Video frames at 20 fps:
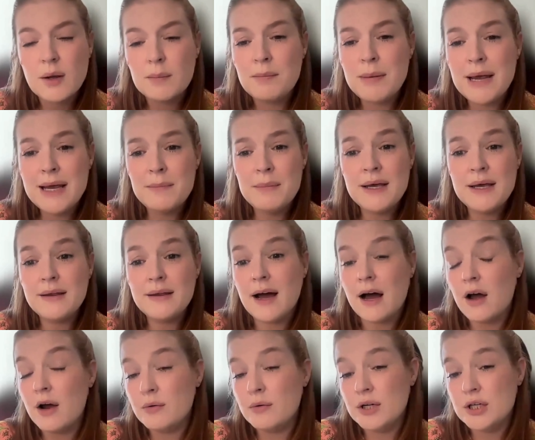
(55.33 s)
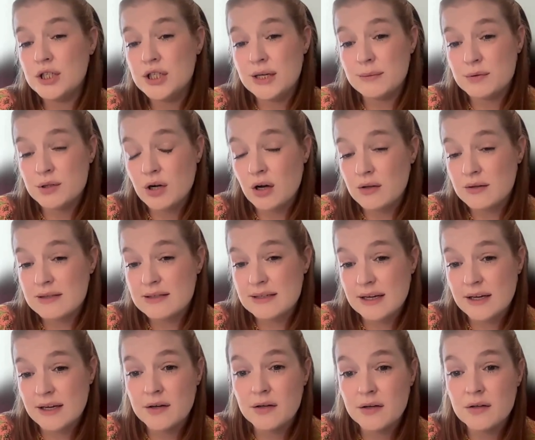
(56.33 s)
Maybe that ownership's
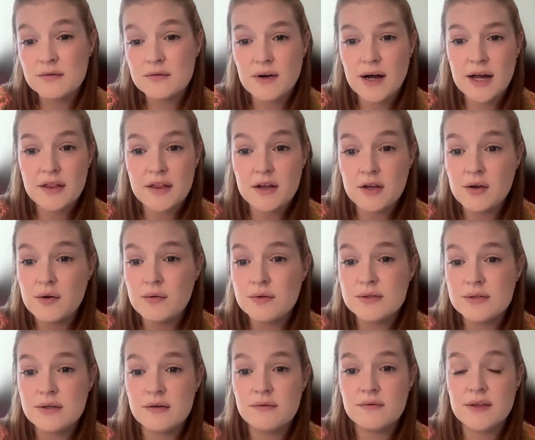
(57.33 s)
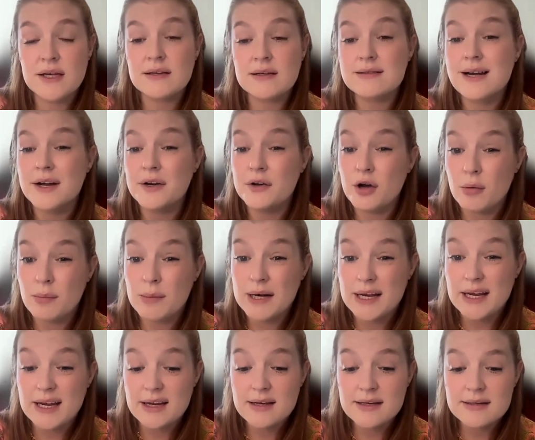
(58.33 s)
concealed by the use of things like
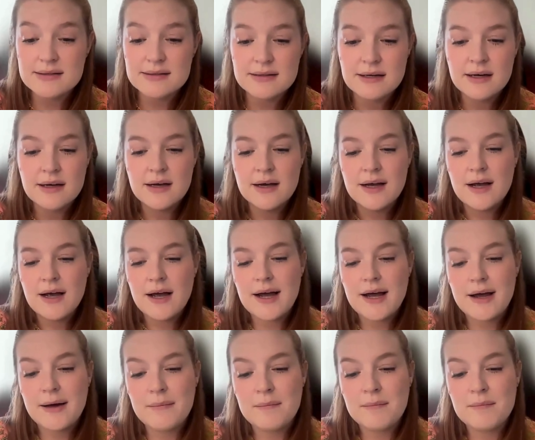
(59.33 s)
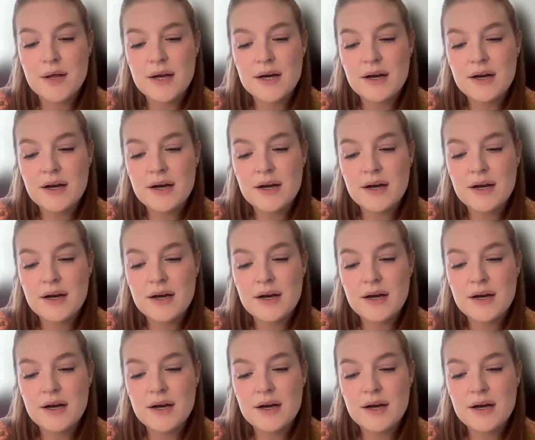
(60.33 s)
nominees. And